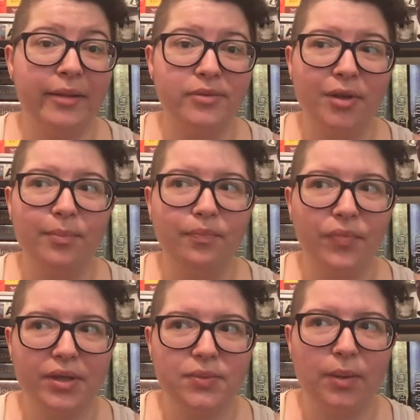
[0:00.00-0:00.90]
So
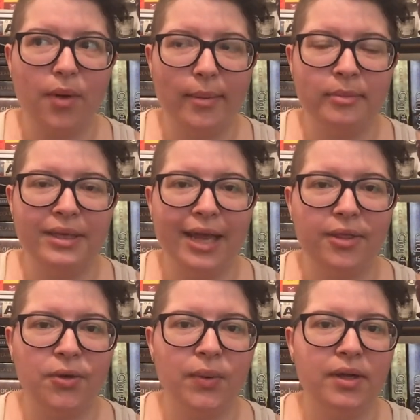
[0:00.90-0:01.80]
I'll probably
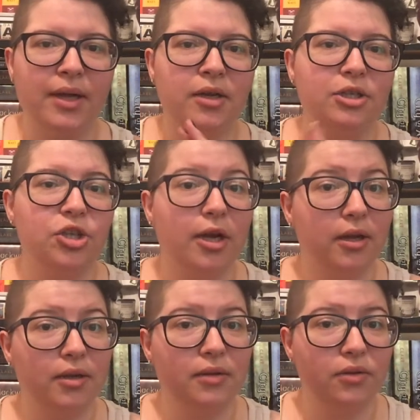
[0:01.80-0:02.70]
get through a good chunk